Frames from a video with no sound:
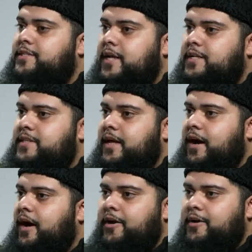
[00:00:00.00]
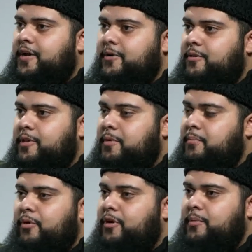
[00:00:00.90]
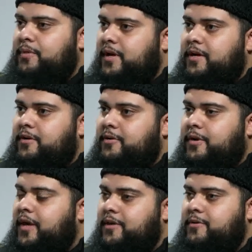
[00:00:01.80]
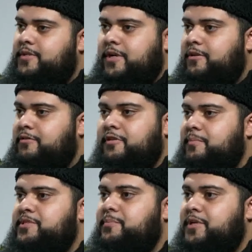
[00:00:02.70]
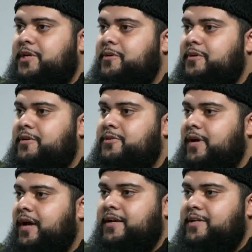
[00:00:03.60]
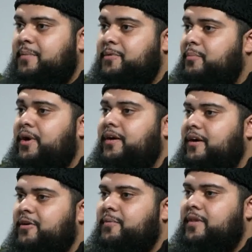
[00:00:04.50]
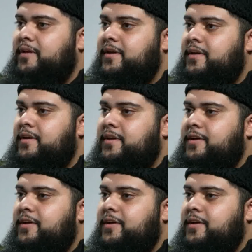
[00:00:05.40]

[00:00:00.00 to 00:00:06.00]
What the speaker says: And he states that iron can only be broken with iron. You can't use another flimsy material and attempt to break iron with it.